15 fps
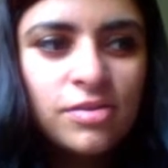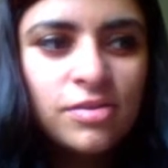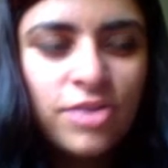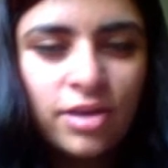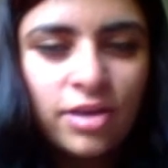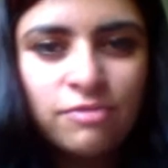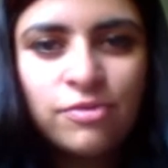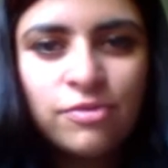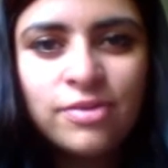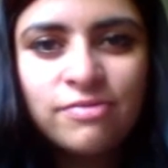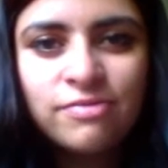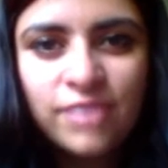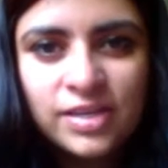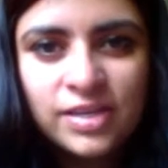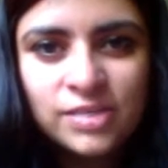checking for
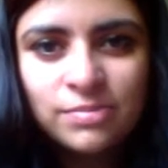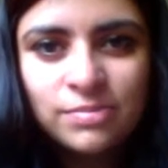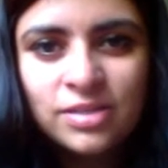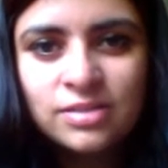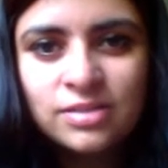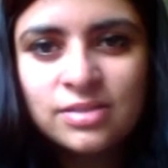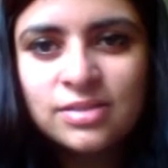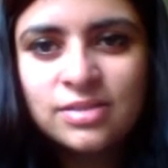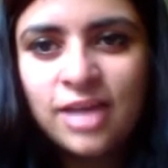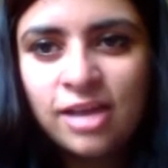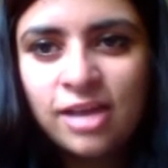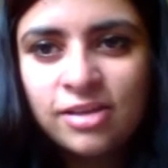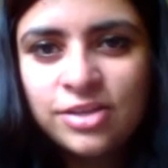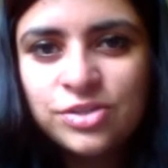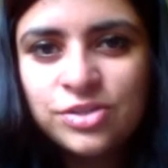effacement and
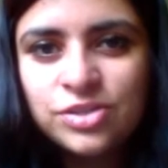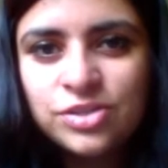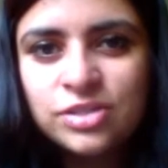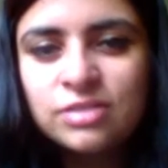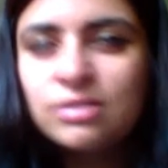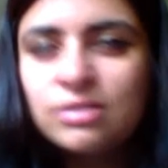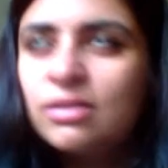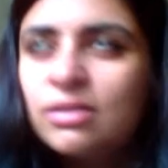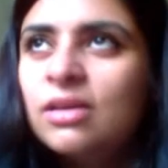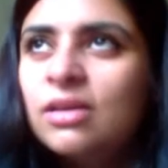dilation,